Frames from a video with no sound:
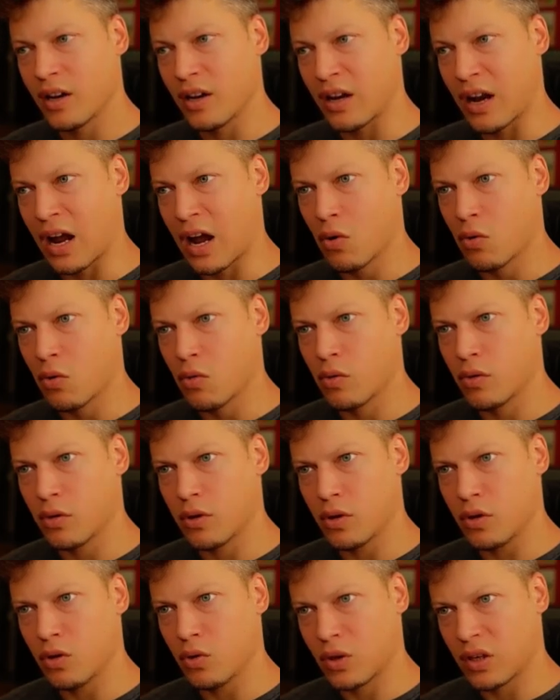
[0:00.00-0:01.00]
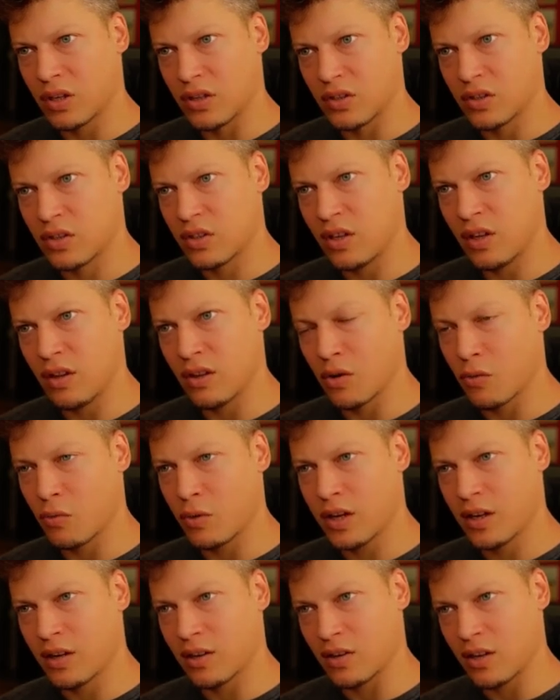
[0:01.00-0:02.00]
now you can see that
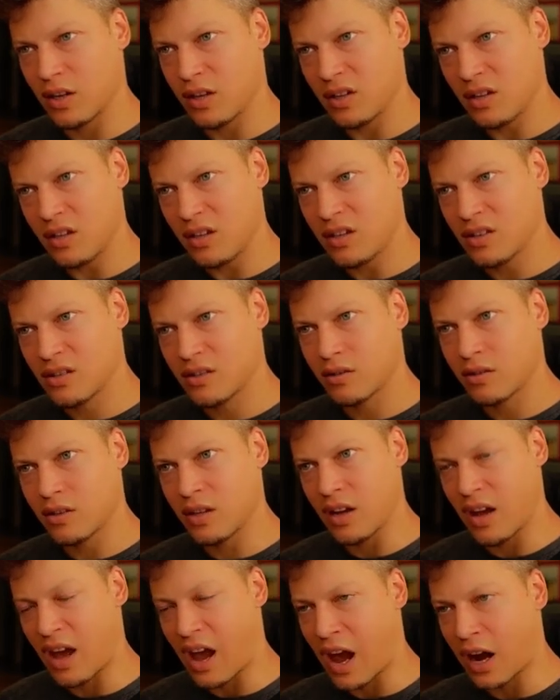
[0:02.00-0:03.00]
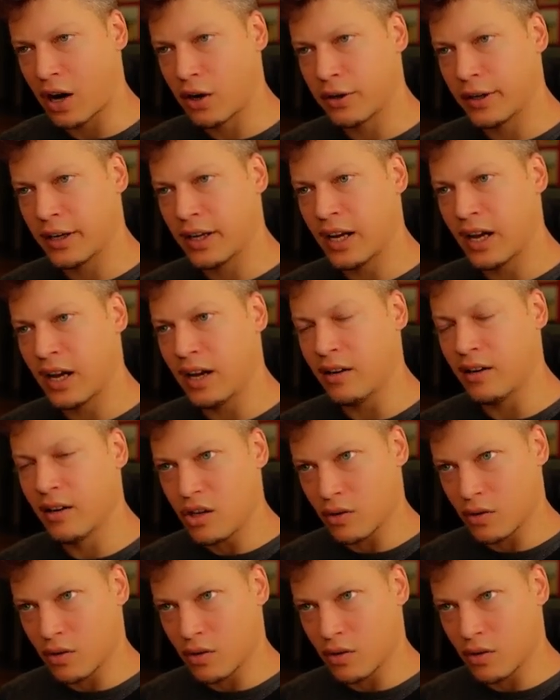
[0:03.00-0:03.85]
we can easily aggregate